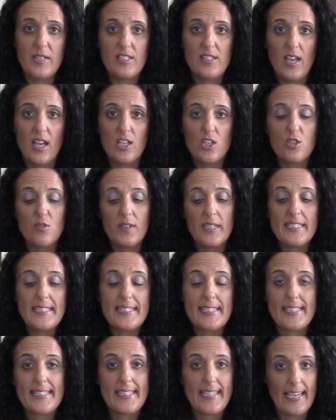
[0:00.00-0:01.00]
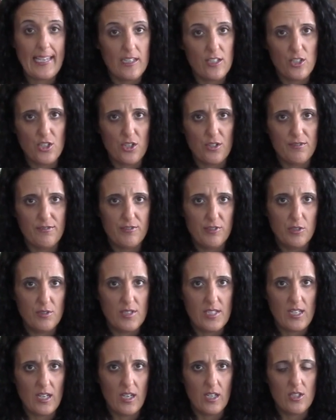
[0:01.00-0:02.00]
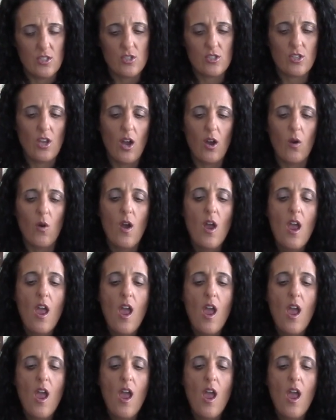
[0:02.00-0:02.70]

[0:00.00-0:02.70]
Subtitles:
is that you can scan your foods in. So,